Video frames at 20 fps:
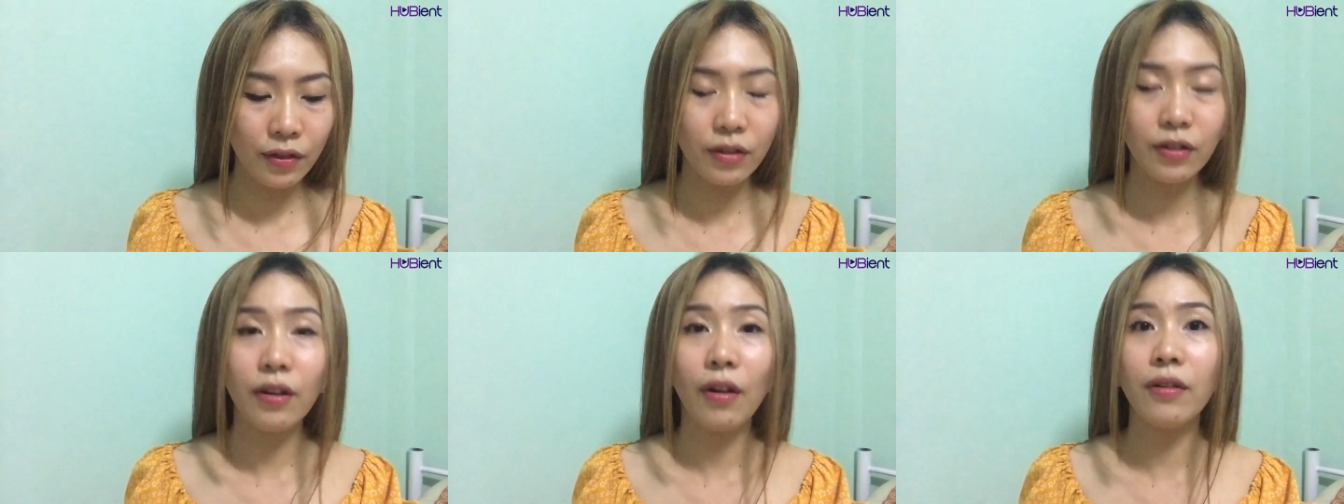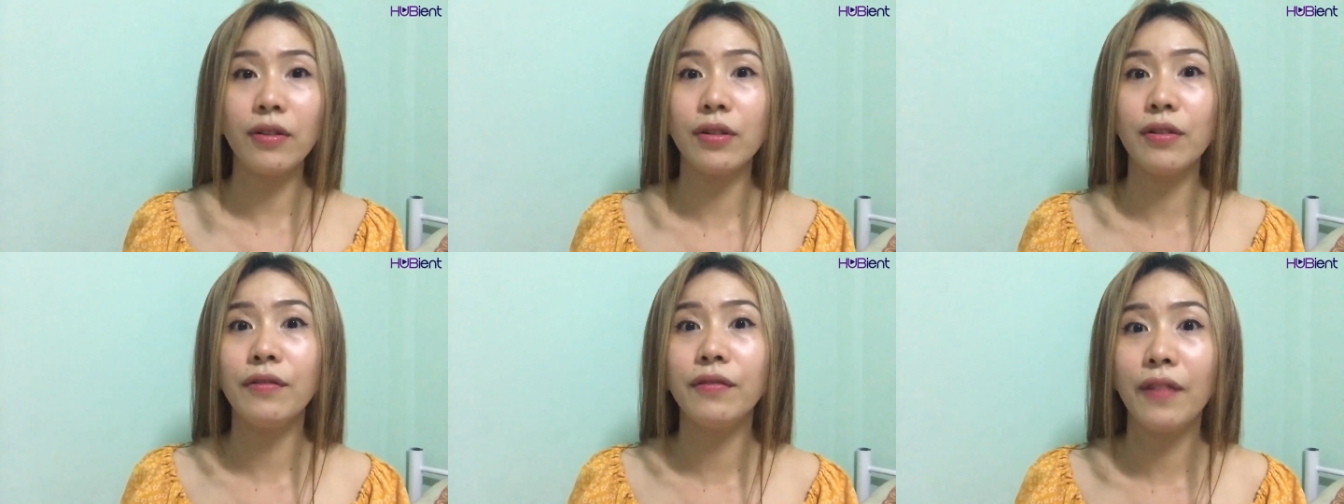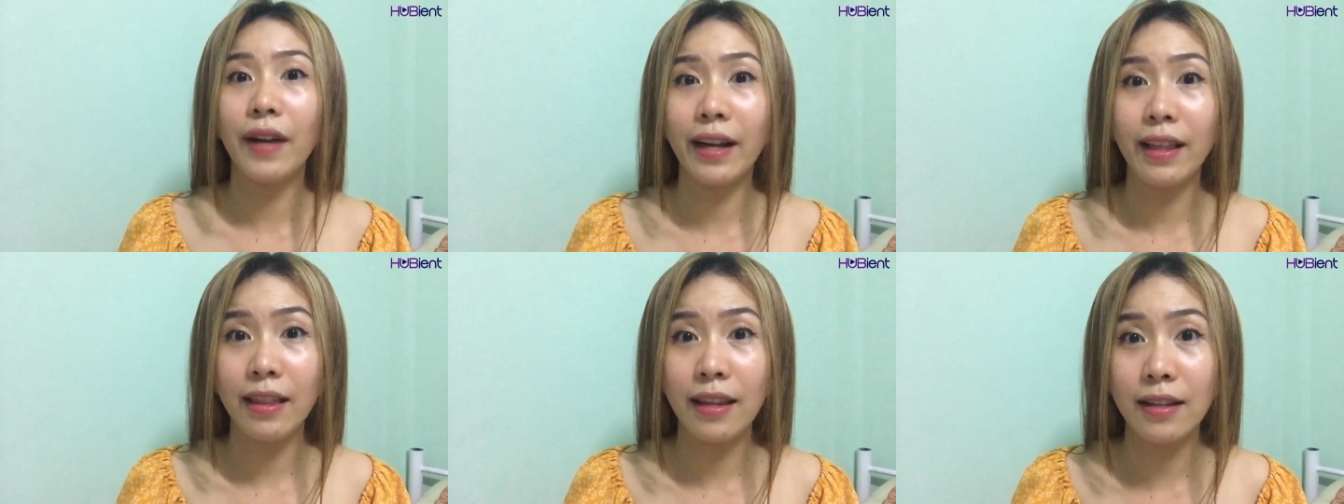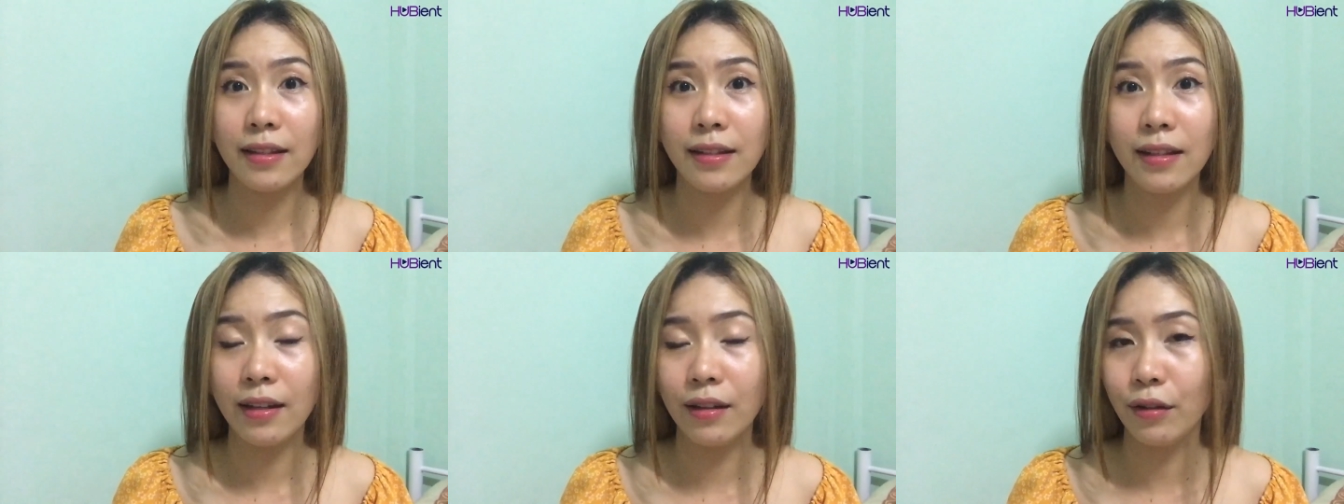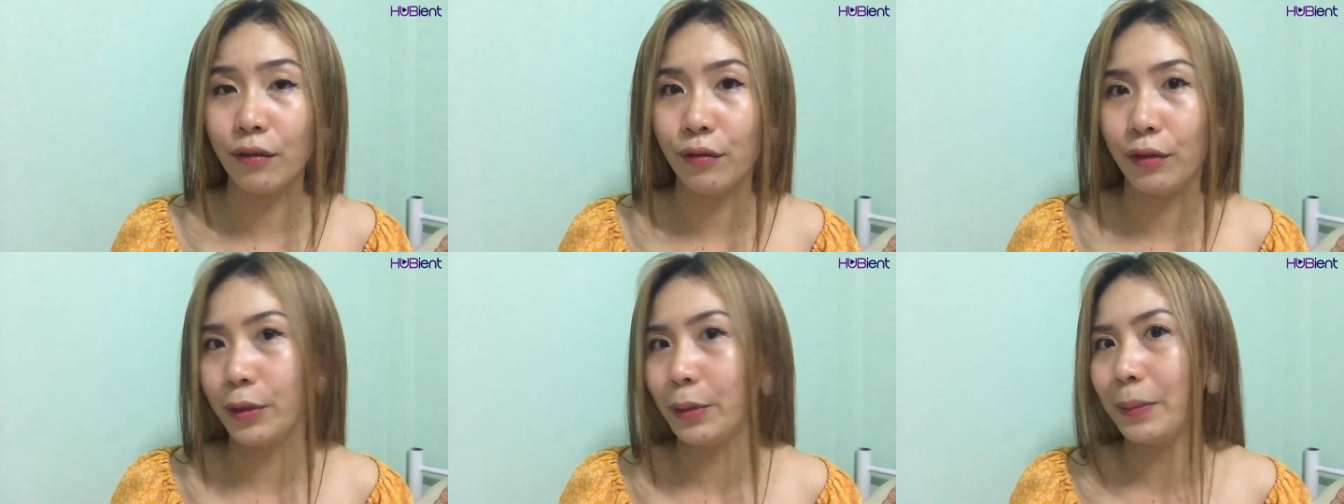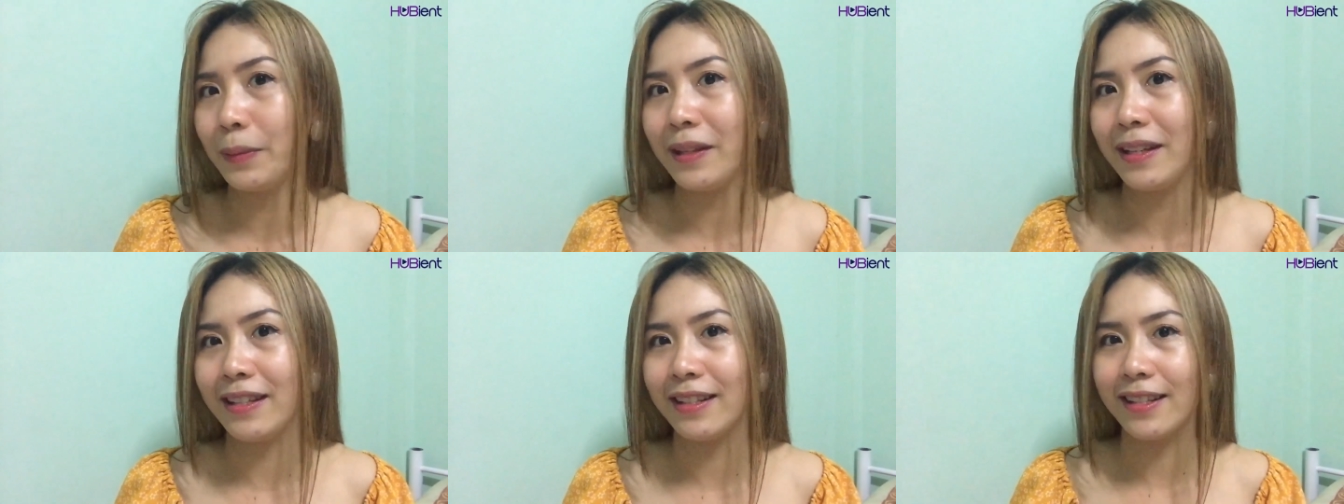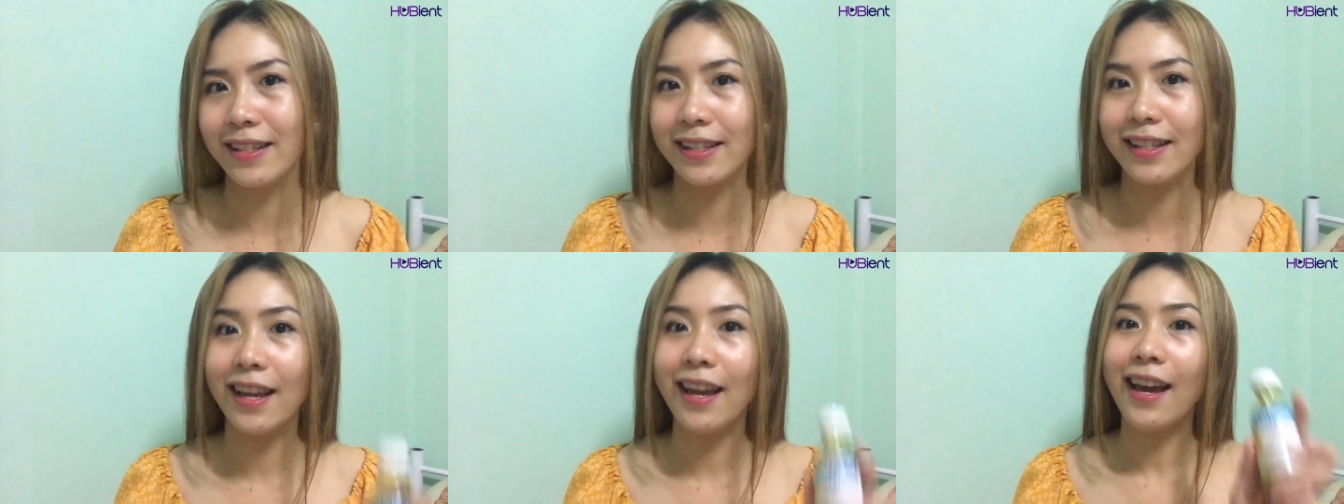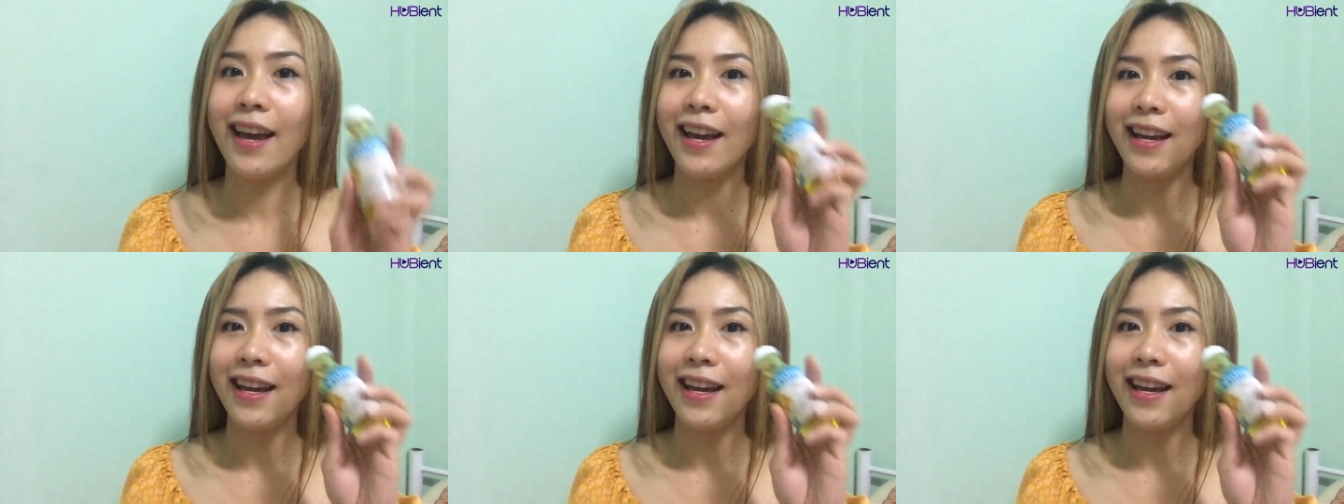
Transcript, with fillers: you could also find this in the Philippines.